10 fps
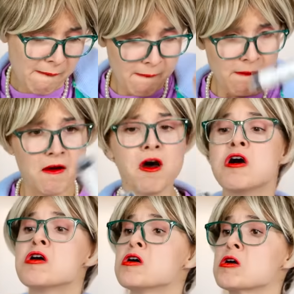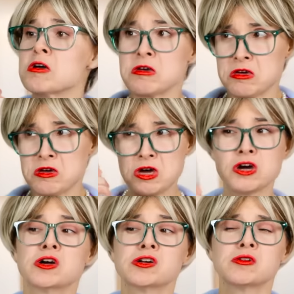we can use to get rid of it. Maybe the
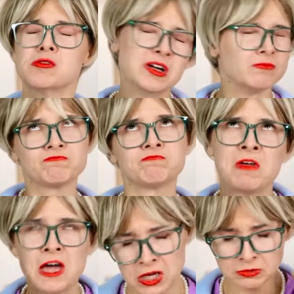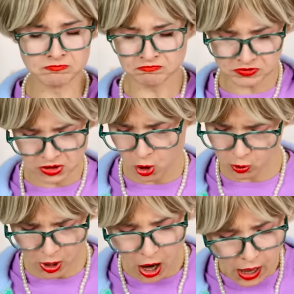syringe will do. Now what am
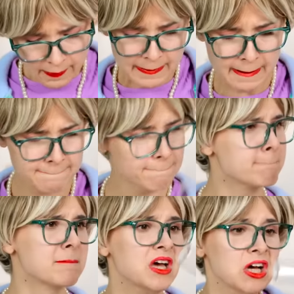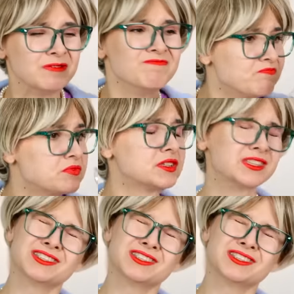I thinking? I'm in a panic.